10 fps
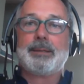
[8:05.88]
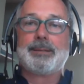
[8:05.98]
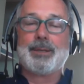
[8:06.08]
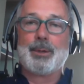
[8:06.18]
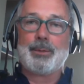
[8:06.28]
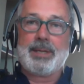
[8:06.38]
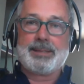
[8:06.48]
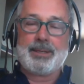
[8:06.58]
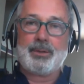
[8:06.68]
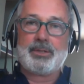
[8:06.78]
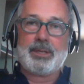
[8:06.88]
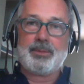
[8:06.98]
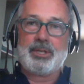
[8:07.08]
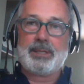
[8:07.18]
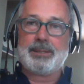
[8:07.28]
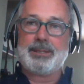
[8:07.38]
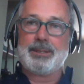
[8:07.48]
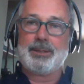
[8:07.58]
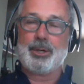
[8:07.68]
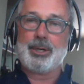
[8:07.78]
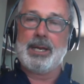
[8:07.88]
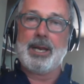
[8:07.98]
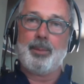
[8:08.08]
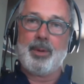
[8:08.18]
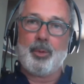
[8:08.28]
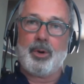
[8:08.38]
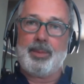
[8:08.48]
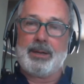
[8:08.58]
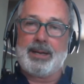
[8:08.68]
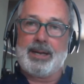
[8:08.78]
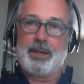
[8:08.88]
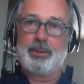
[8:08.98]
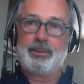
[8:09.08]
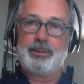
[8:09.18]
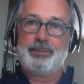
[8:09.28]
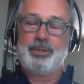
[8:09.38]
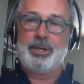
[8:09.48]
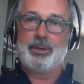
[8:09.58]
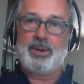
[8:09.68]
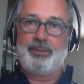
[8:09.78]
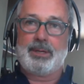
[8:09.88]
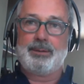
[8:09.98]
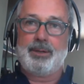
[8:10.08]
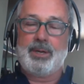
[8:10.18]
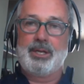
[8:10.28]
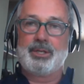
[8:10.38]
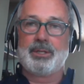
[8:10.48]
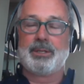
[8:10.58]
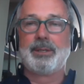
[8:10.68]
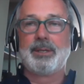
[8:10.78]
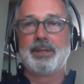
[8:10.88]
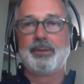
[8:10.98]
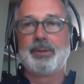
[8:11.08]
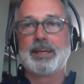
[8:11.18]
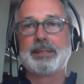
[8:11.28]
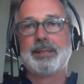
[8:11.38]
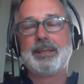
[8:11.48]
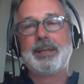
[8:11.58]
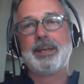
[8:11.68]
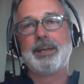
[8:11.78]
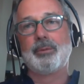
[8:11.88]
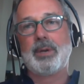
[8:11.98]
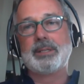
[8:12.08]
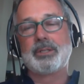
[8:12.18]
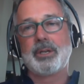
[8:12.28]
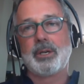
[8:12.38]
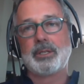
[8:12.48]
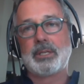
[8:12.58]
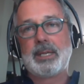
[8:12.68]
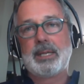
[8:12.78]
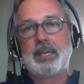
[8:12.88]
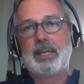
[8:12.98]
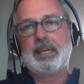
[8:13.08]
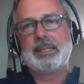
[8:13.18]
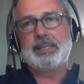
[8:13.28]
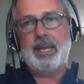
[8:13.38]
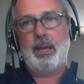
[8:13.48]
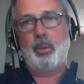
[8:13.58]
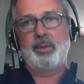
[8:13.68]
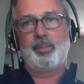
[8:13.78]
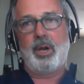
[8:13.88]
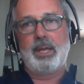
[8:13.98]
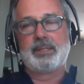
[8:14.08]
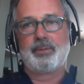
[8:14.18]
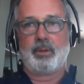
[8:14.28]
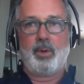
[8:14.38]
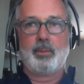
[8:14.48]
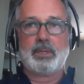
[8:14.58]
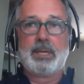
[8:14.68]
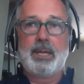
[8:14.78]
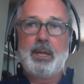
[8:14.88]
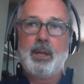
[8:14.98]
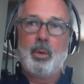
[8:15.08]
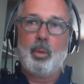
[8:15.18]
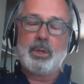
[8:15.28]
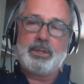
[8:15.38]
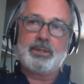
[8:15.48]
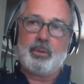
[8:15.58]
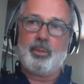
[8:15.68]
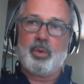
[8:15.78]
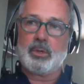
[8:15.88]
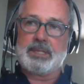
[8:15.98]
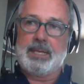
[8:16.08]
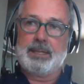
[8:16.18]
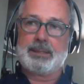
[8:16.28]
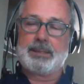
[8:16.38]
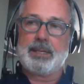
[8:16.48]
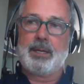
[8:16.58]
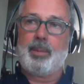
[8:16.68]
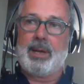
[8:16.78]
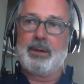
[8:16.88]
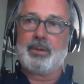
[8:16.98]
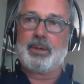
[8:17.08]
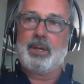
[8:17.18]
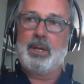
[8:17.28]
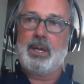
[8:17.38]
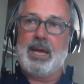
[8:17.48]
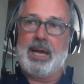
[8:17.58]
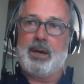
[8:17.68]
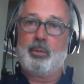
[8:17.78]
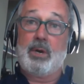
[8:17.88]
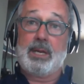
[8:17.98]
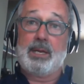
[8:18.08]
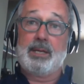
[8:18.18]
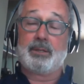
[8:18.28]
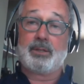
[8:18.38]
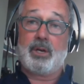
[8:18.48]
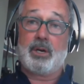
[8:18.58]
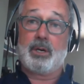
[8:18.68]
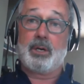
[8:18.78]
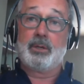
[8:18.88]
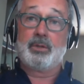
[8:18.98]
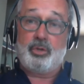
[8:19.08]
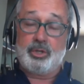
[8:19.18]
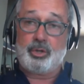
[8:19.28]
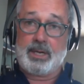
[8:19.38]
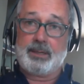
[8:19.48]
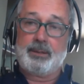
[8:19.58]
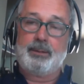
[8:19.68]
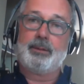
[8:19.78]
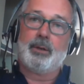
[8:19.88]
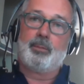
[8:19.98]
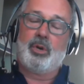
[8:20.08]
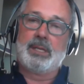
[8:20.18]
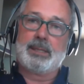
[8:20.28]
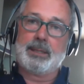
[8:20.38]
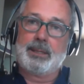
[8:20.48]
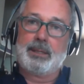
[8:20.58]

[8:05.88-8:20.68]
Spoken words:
So that's interesting, Michelle, to learn a little bit more about how geographic location can affect rates charged. Staying with price for the moment, what does the report tell us about how regulators are structuring their pricing?